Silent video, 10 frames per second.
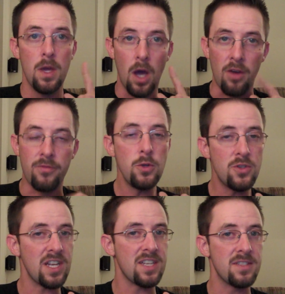A few
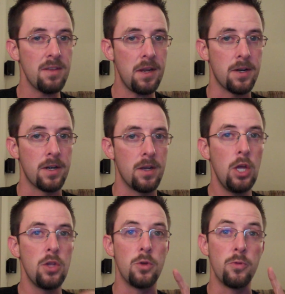seconds later,
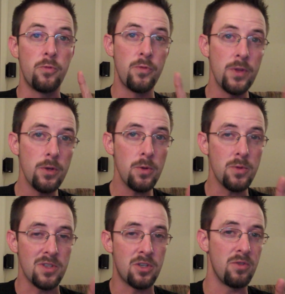you fuse
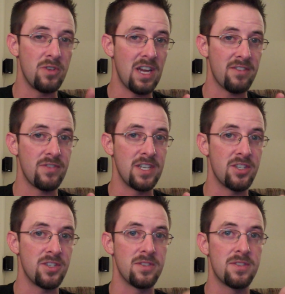the two
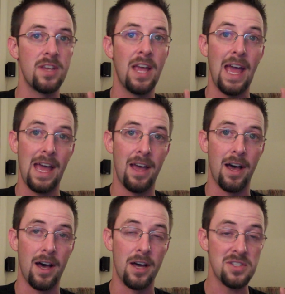definitions,
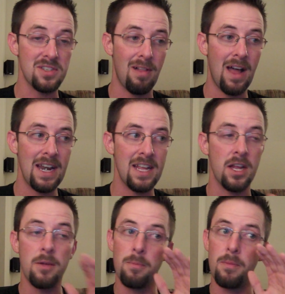sliding
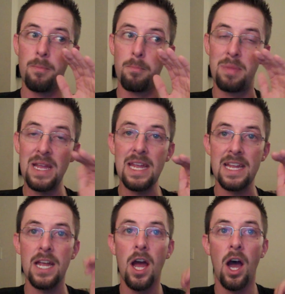
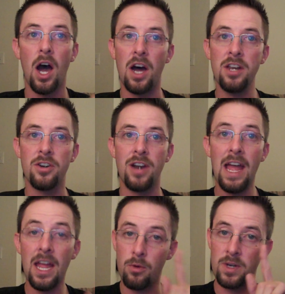B under
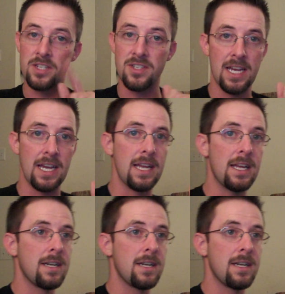A when you say,